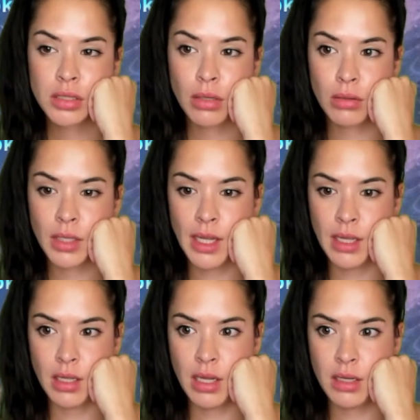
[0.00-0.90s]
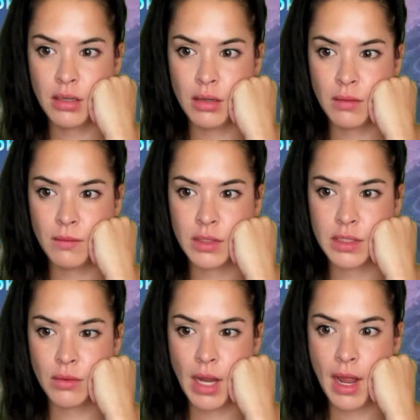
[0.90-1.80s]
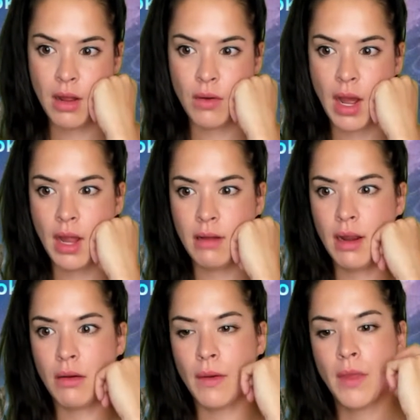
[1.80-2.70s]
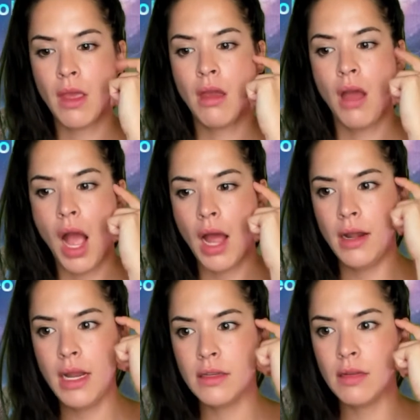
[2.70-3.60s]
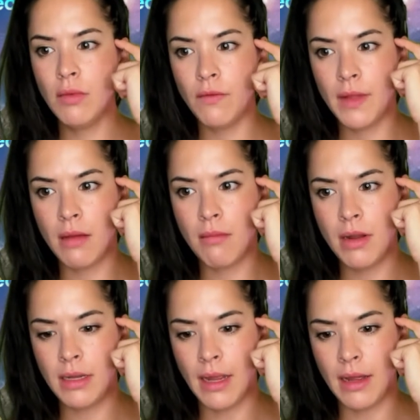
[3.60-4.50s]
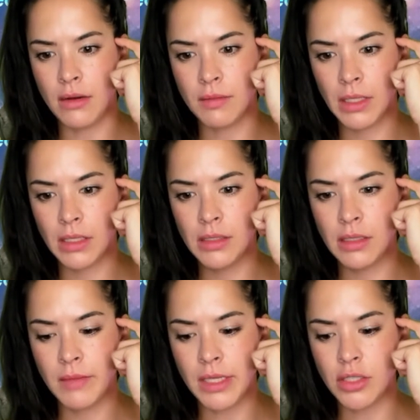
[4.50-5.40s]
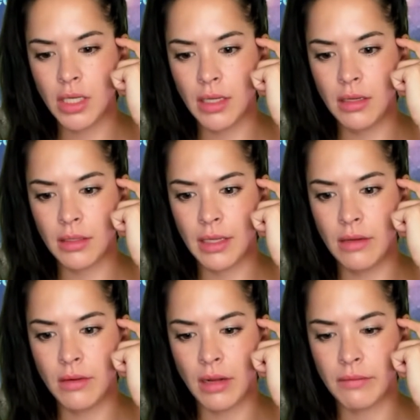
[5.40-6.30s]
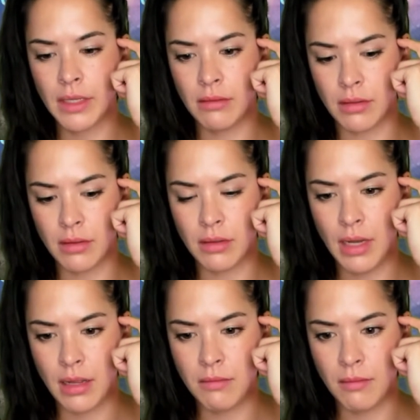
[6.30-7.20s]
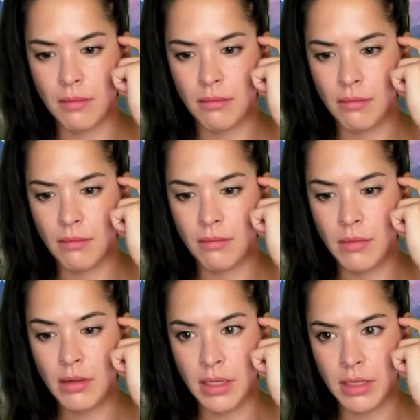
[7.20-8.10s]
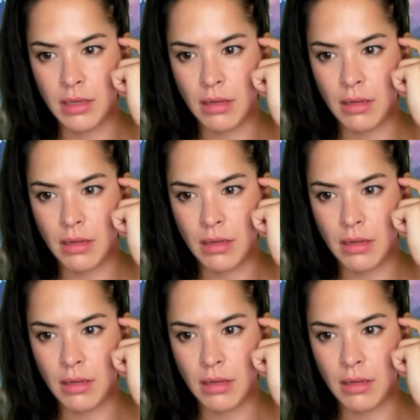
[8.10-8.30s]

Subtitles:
Okay, and so how I know I need to move that money out, because in my chicken account I've got the $9 million.